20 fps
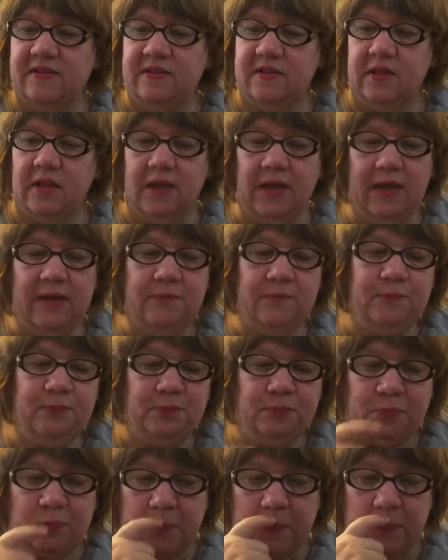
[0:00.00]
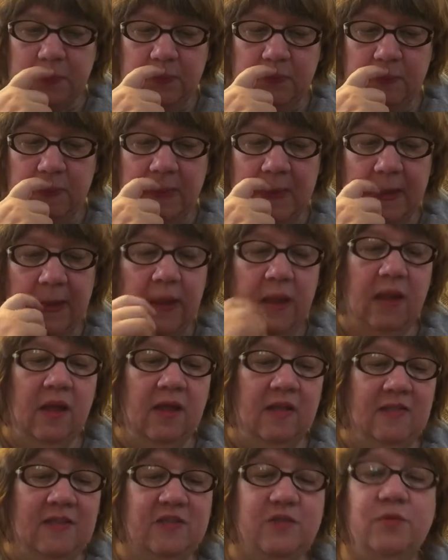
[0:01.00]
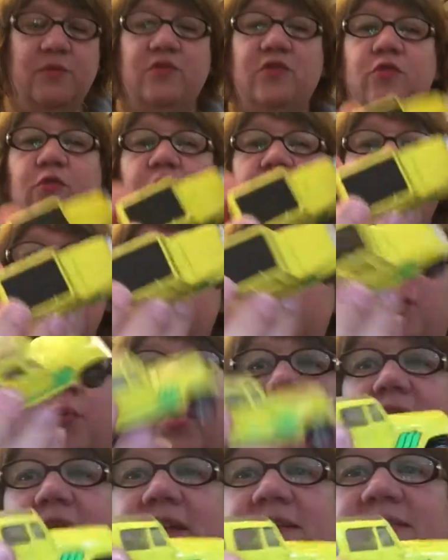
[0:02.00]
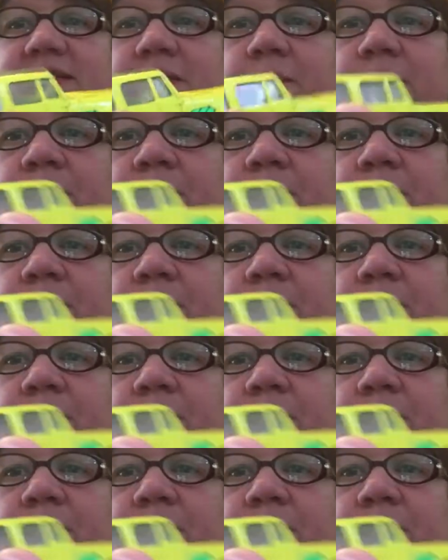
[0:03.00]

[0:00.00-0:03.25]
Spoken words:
in the lot. This was the real surprise.